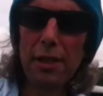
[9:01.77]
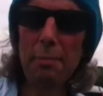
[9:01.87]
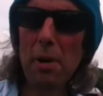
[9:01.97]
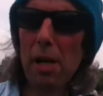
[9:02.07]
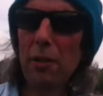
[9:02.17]

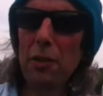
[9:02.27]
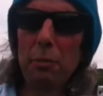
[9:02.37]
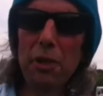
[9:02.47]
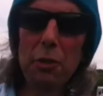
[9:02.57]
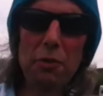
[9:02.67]
demands that
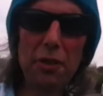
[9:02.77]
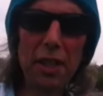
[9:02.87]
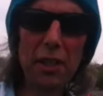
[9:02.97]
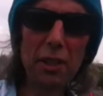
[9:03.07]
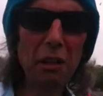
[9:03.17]
we do
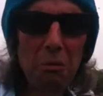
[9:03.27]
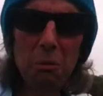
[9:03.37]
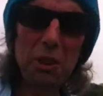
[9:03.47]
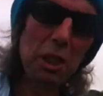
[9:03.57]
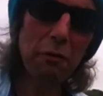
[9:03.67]
things, and I
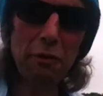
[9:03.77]
want to go